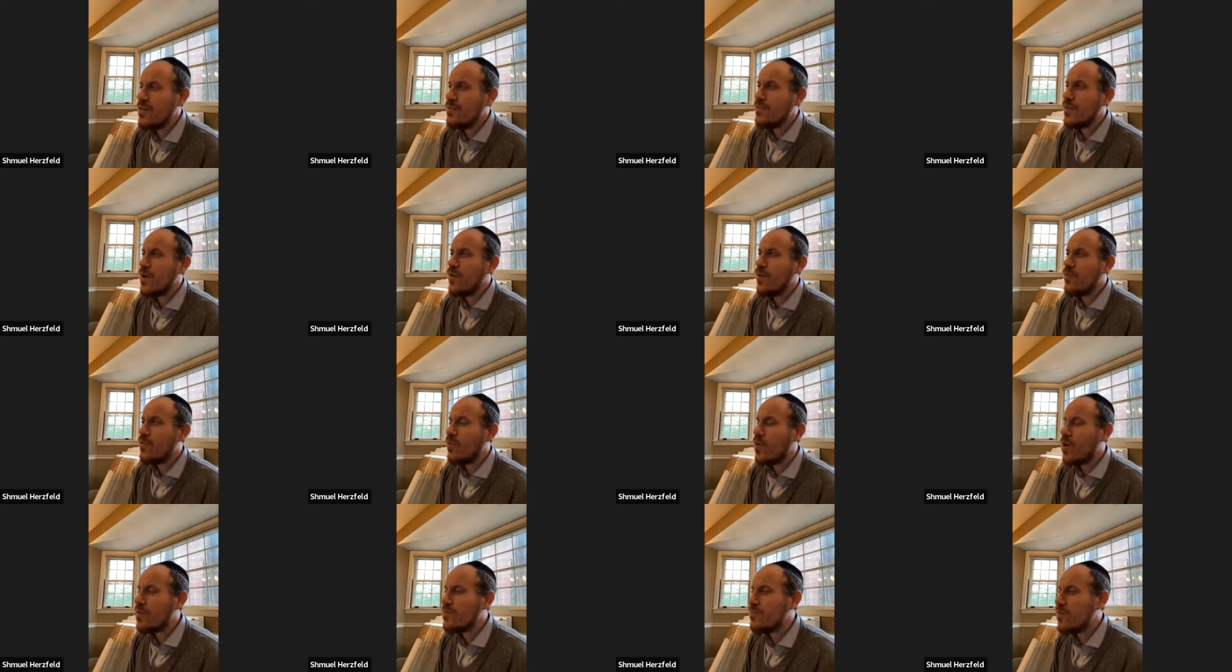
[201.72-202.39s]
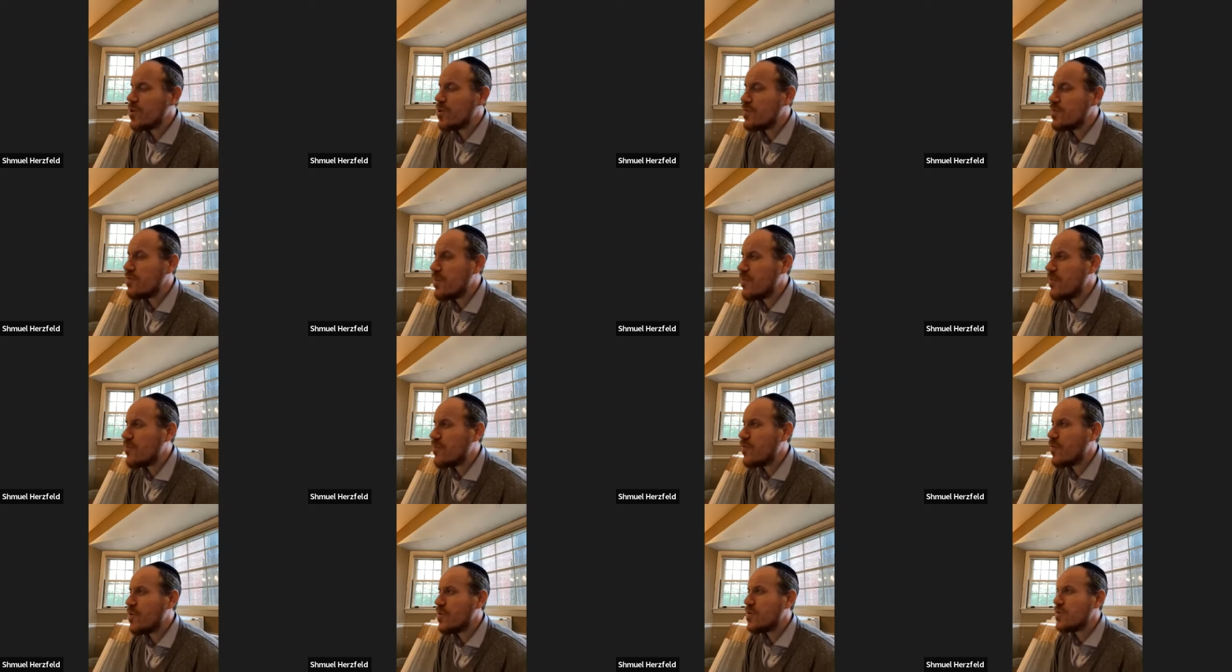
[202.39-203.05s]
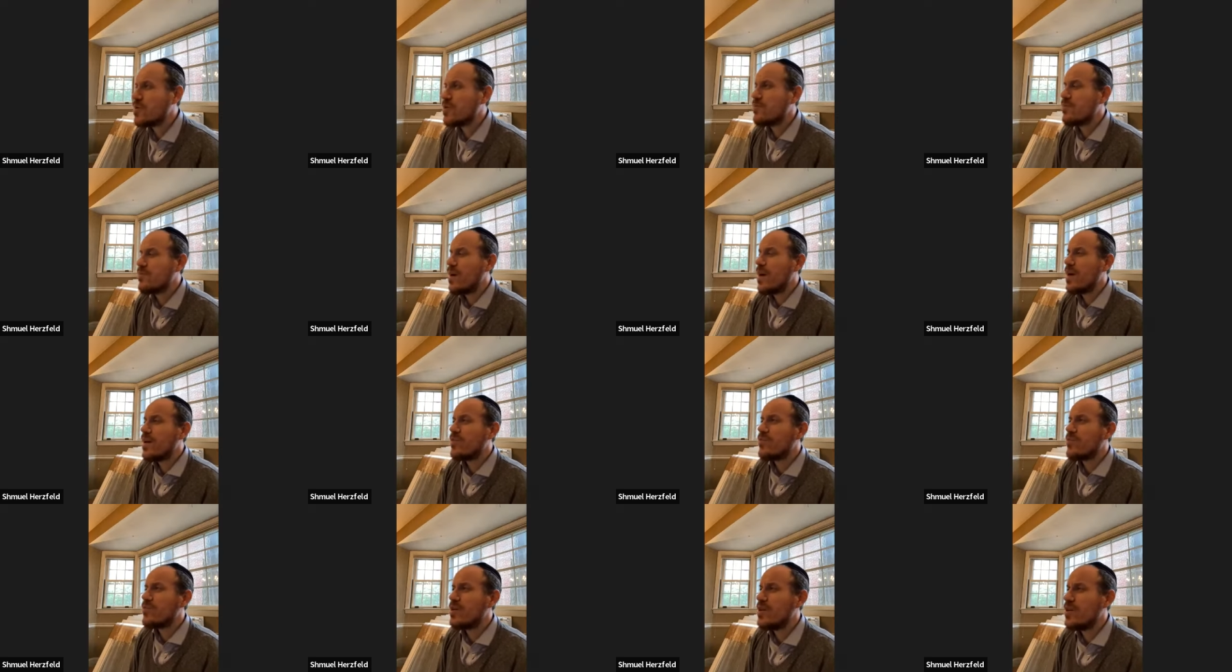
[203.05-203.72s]
about one month before the
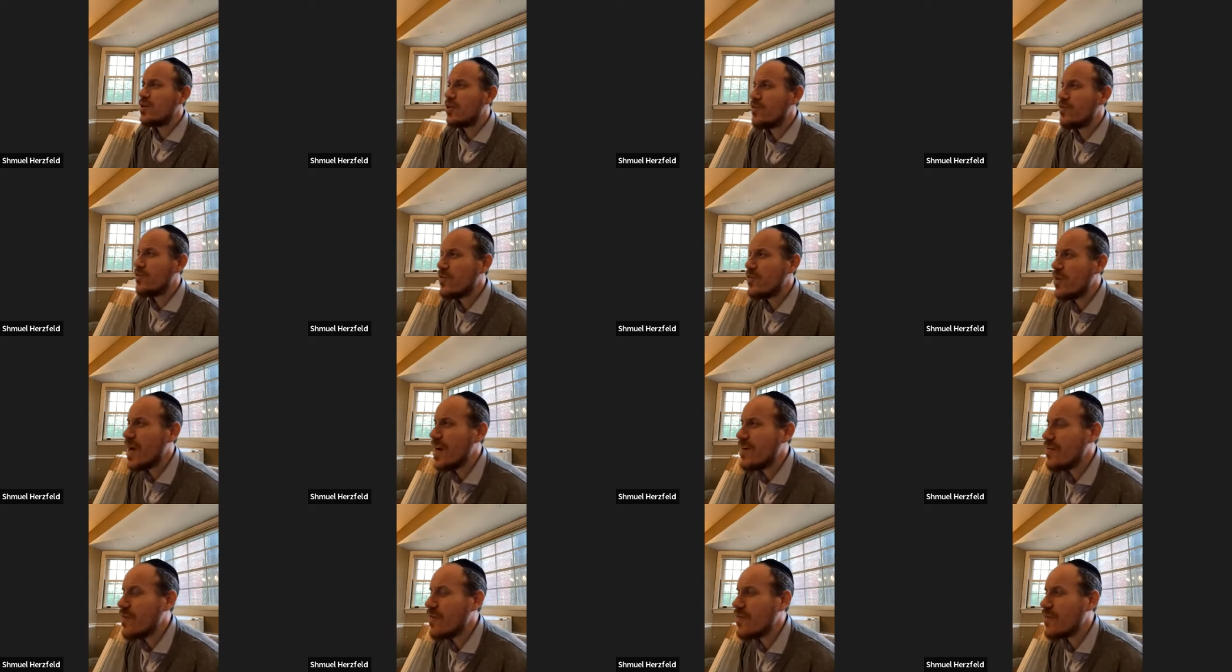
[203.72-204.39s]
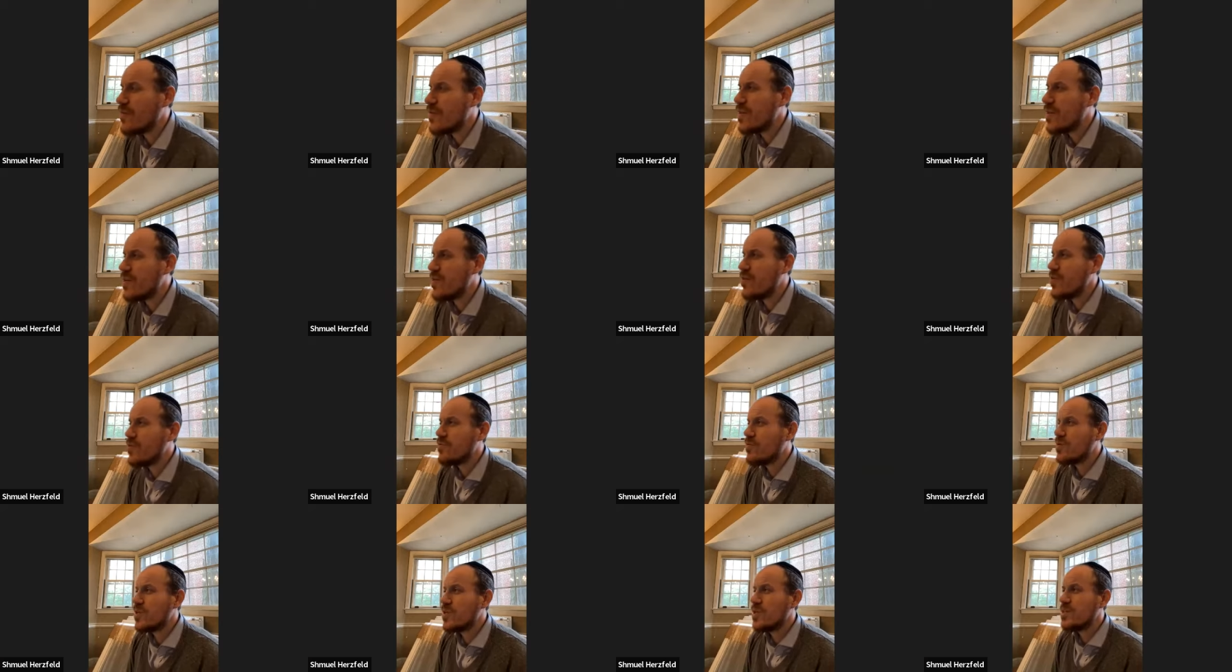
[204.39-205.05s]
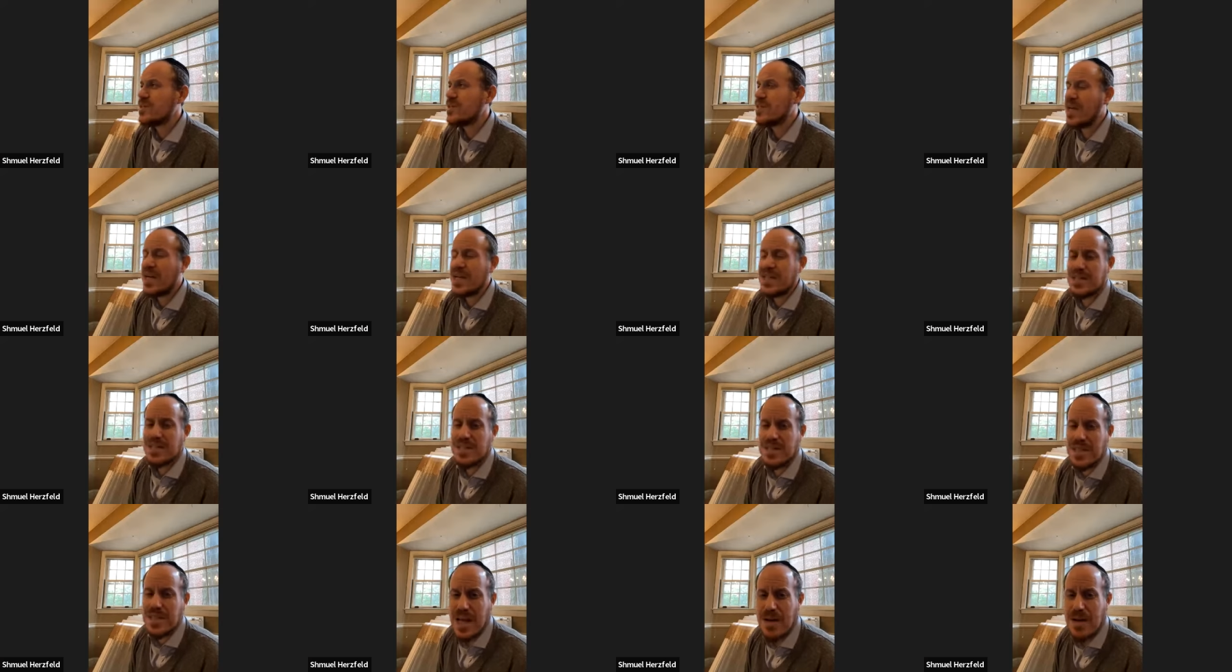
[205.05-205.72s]
sabbatical year, if you have a field which has 10
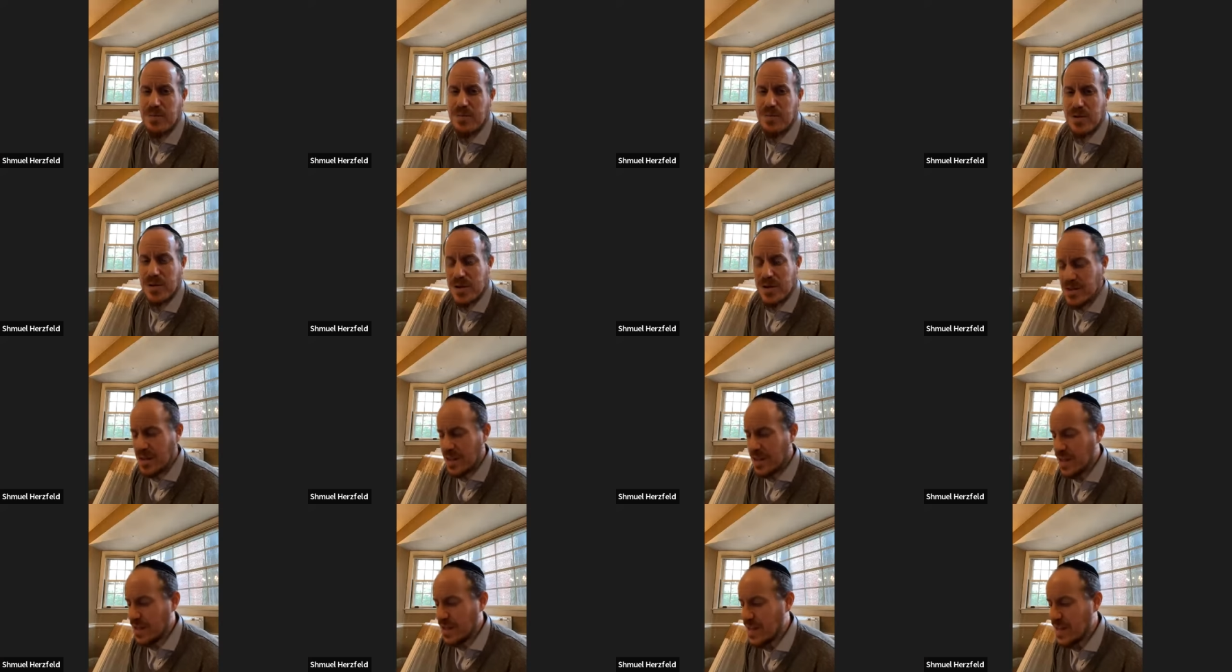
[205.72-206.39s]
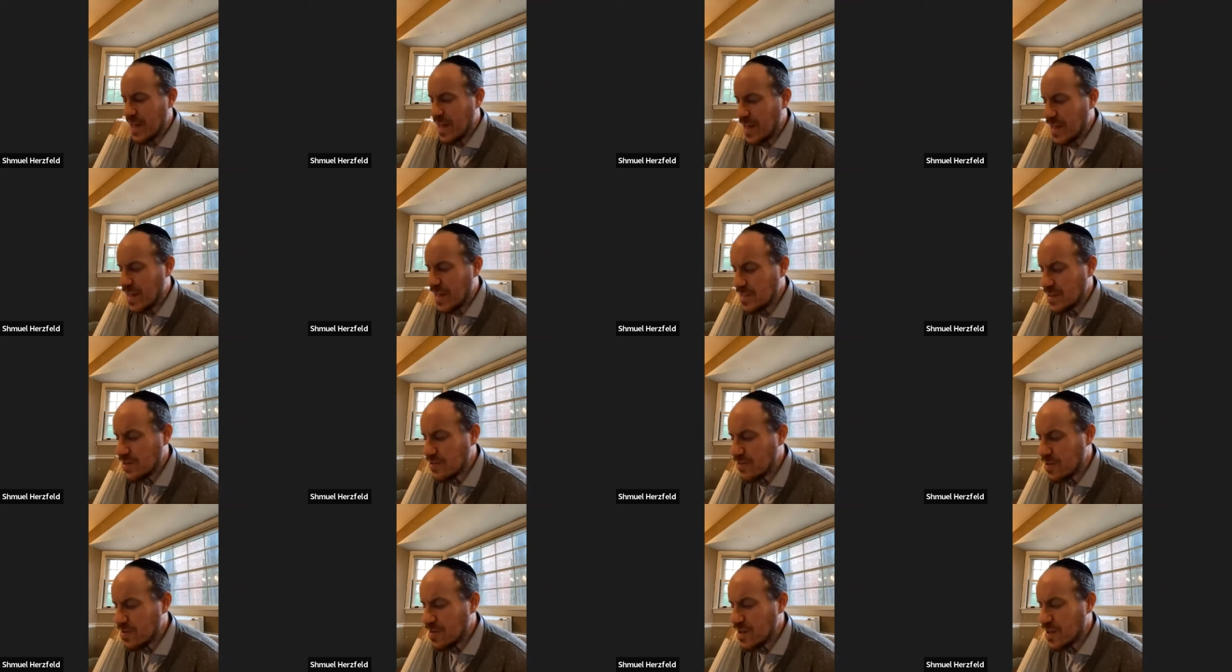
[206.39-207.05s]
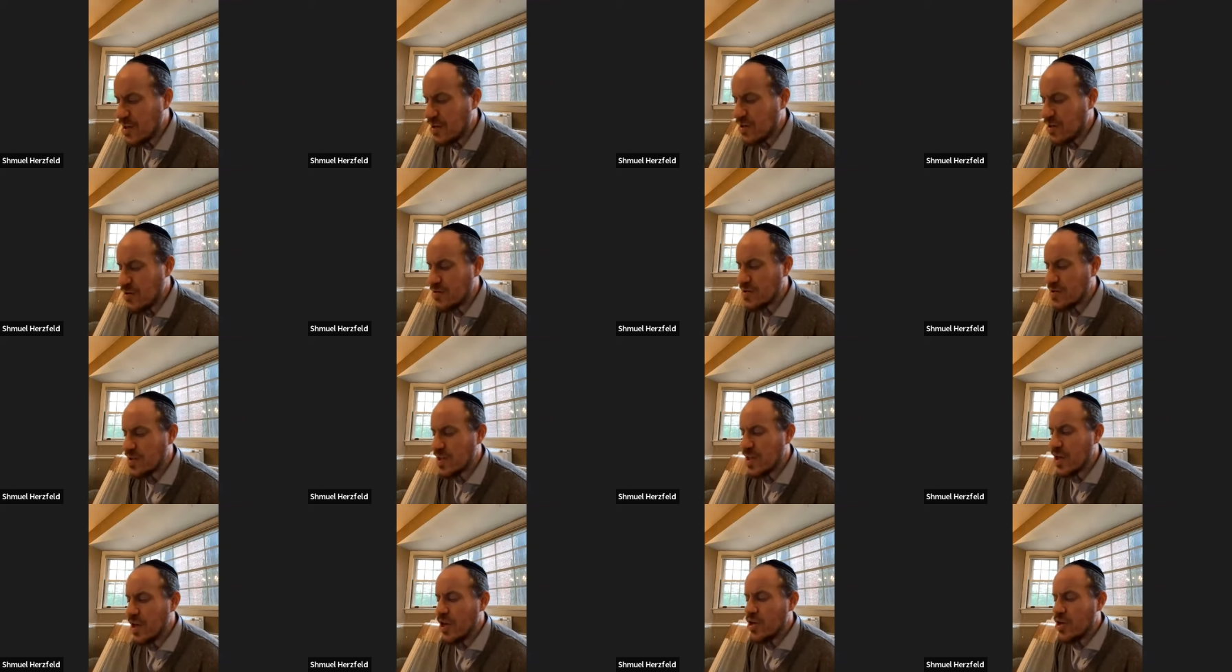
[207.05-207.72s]
saplings in it, the Eser
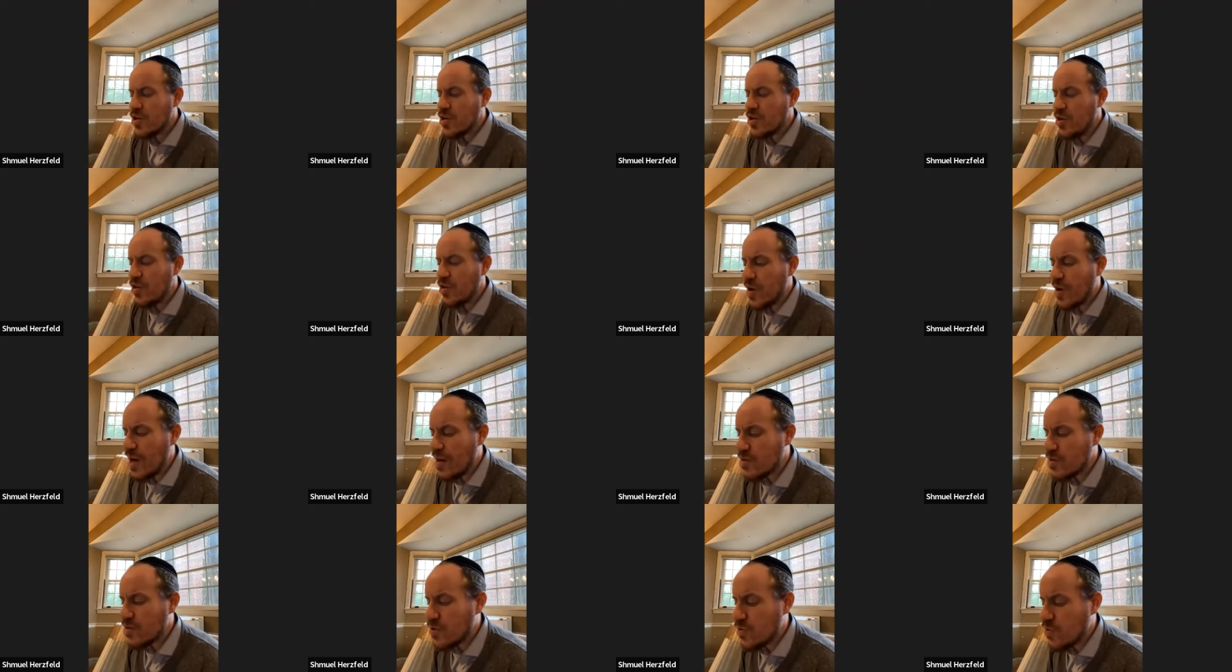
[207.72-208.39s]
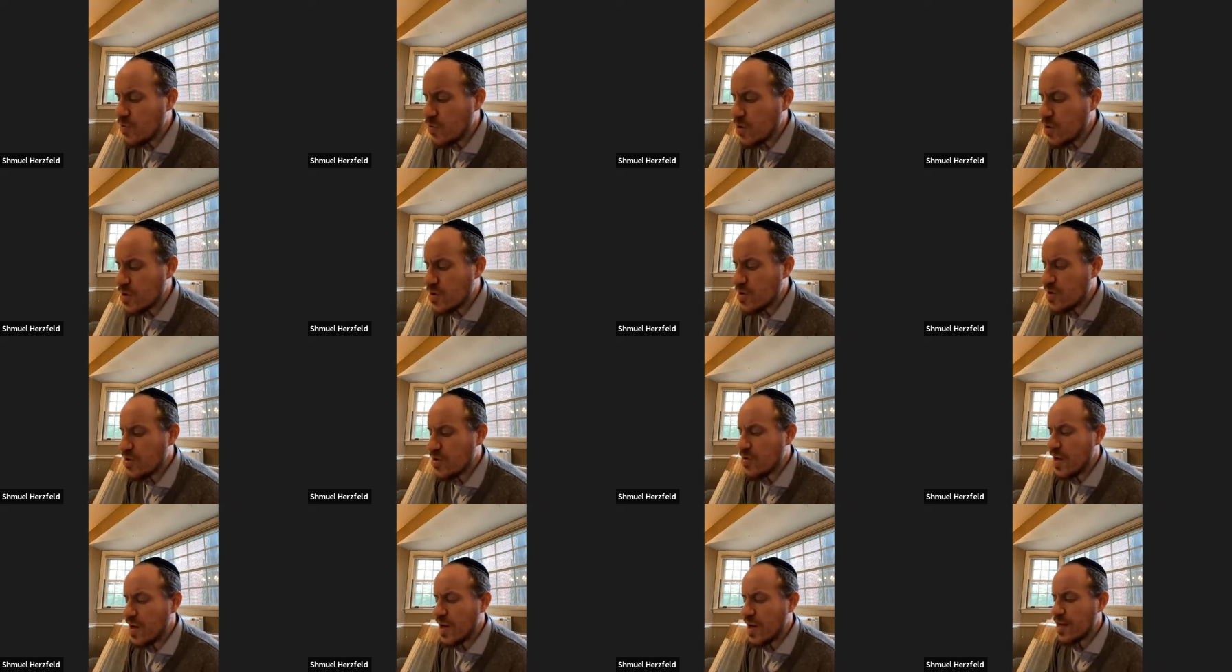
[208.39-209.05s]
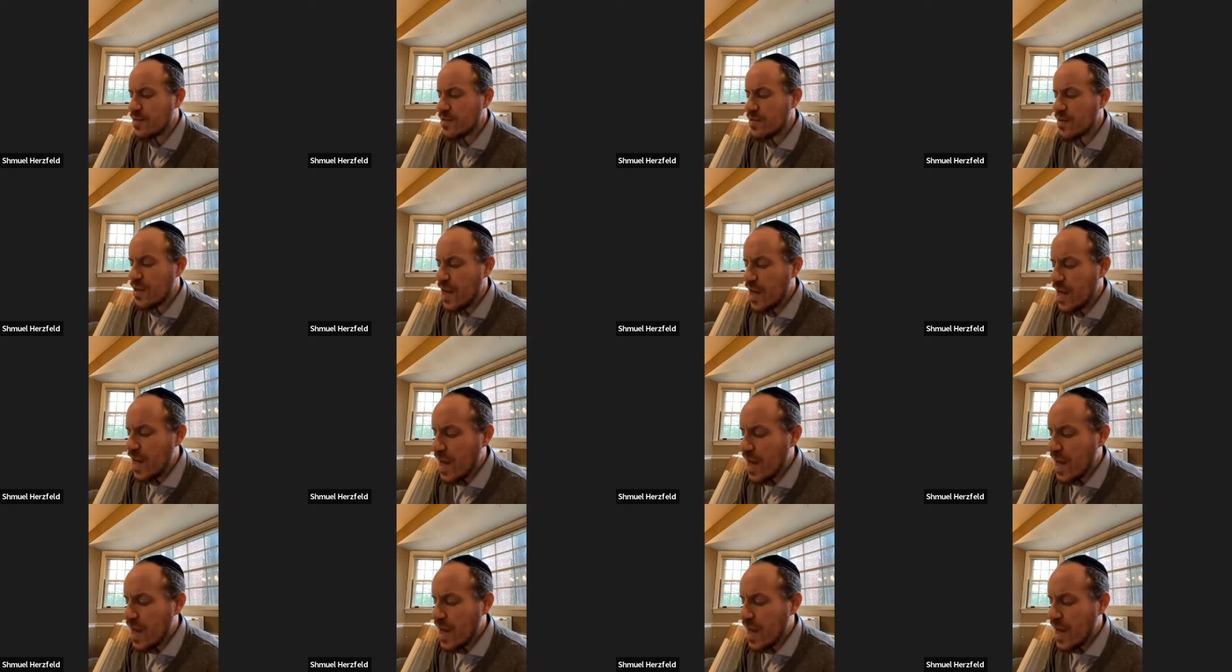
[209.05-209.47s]
Natios, you're allowed to work the land.